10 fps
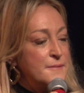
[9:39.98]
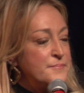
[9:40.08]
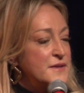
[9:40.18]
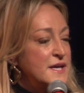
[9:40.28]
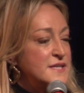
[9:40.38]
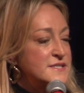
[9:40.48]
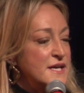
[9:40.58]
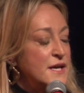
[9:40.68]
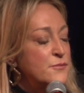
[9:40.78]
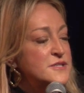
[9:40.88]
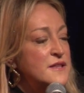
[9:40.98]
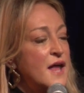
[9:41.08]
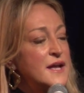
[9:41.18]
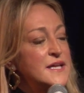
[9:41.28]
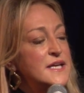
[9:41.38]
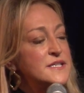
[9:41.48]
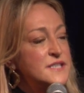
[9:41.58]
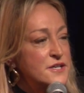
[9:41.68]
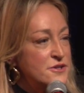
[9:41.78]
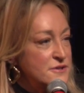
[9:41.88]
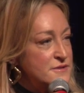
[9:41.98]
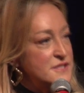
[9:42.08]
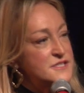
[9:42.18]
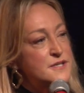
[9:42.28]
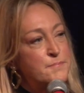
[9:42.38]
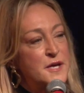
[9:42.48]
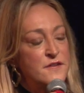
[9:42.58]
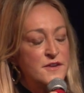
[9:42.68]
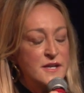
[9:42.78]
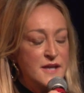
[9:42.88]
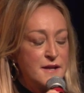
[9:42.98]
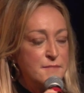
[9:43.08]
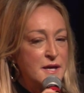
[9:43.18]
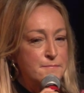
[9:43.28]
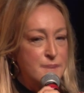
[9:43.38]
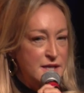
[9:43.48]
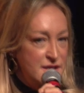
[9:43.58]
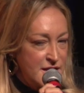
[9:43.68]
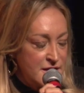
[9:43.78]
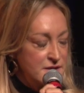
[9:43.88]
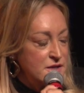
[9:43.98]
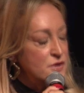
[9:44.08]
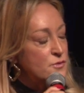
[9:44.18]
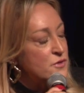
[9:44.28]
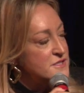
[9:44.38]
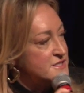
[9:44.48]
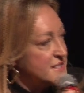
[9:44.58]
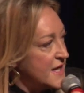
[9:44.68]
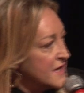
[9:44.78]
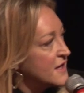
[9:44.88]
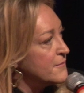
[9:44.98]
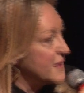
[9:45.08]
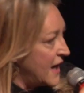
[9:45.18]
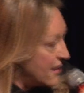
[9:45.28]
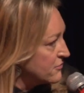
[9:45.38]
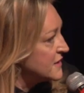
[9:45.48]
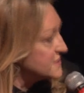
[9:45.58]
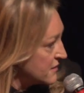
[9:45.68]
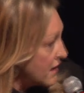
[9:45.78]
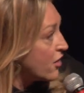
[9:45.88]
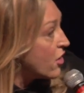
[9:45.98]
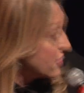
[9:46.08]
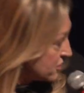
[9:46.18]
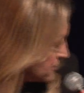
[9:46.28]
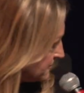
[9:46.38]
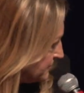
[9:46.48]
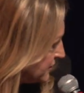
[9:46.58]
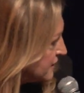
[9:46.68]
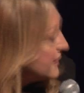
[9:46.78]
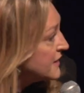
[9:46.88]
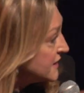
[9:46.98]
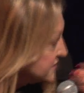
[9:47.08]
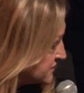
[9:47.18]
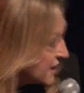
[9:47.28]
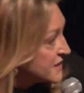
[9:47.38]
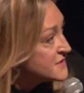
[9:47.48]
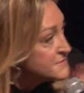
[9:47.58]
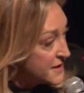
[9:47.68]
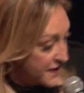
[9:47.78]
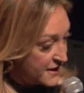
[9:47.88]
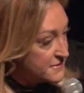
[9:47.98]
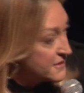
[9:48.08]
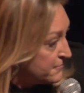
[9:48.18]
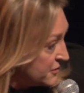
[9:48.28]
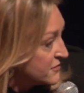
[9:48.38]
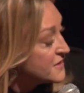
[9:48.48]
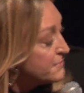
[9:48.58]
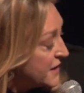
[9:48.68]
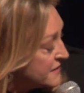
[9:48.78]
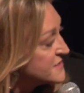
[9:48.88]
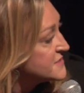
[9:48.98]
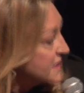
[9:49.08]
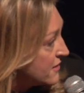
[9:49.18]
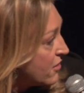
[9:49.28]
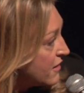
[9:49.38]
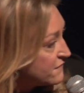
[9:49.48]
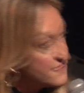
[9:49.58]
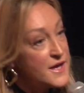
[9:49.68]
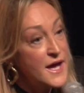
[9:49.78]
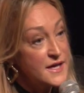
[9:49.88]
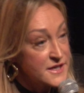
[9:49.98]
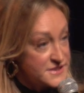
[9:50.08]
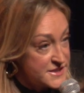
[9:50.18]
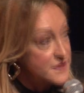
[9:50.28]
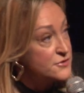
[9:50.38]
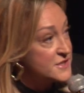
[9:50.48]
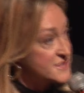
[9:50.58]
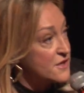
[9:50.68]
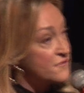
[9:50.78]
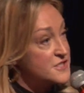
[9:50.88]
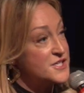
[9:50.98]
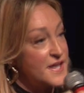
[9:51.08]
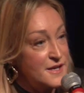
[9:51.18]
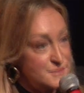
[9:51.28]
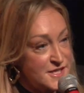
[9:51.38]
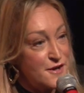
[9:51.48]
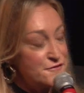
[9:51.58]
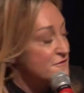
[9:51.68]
is it was a lot easier to pivot and make money then, whereas today coming out, it's a lot harder. And he does get the ability to pay this debt off and continue to self-educate himself.